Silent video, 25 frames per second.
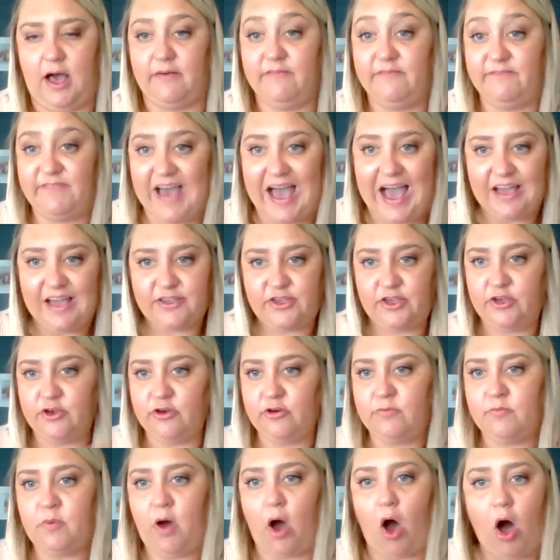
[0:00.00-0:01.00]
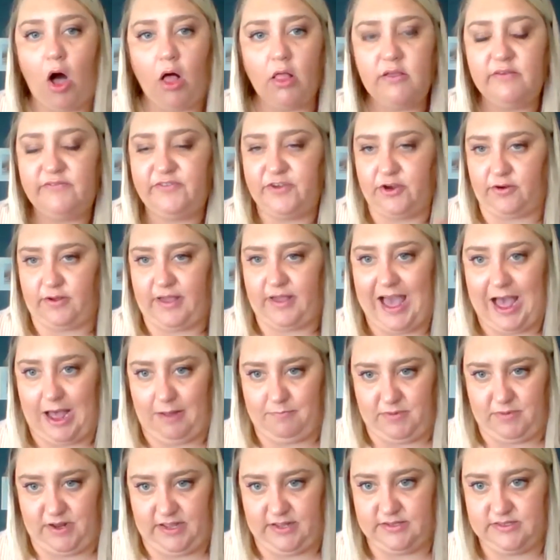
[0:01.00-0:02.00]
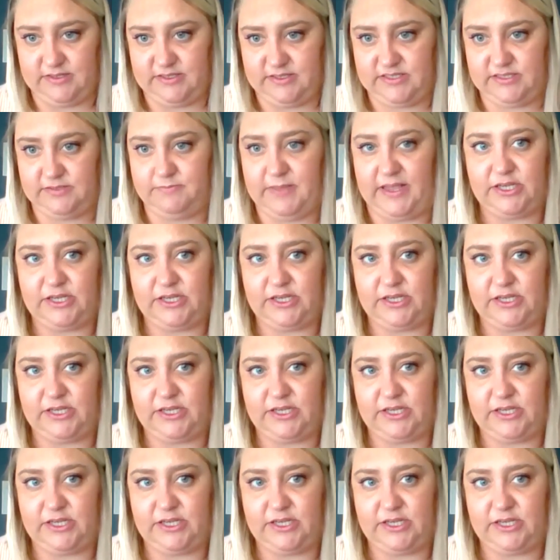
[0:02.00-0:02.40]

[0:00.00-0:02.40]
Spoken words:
vacuum all of your cabinets,